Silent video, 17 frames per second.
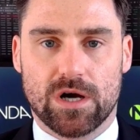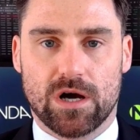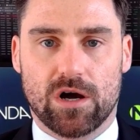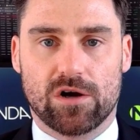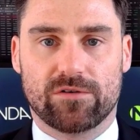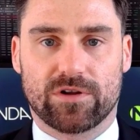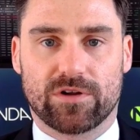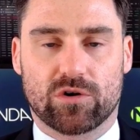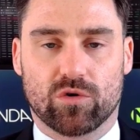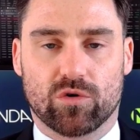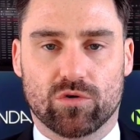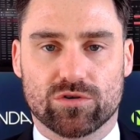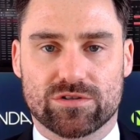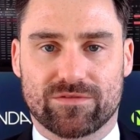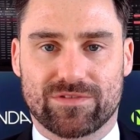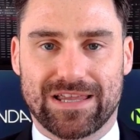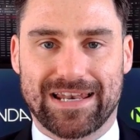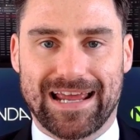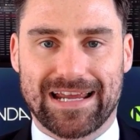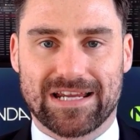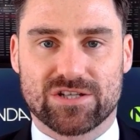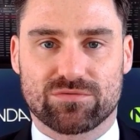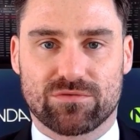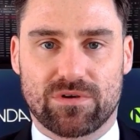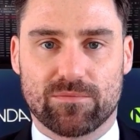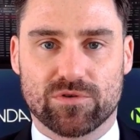over the course of the
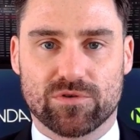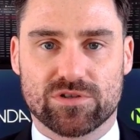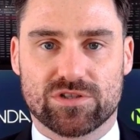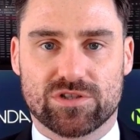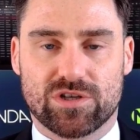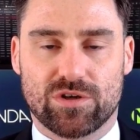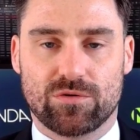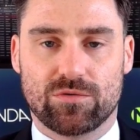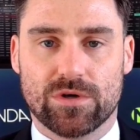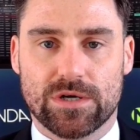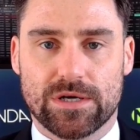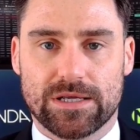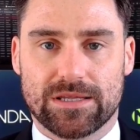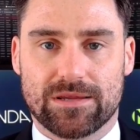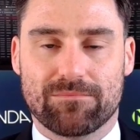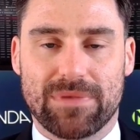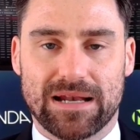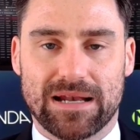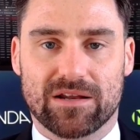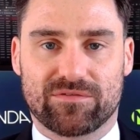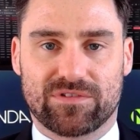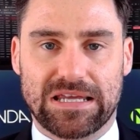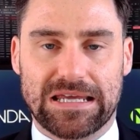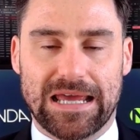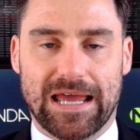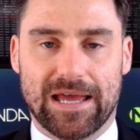next 3 months to the middle of
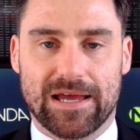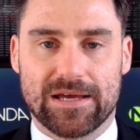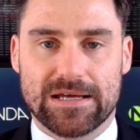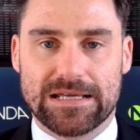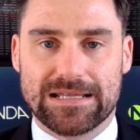the year.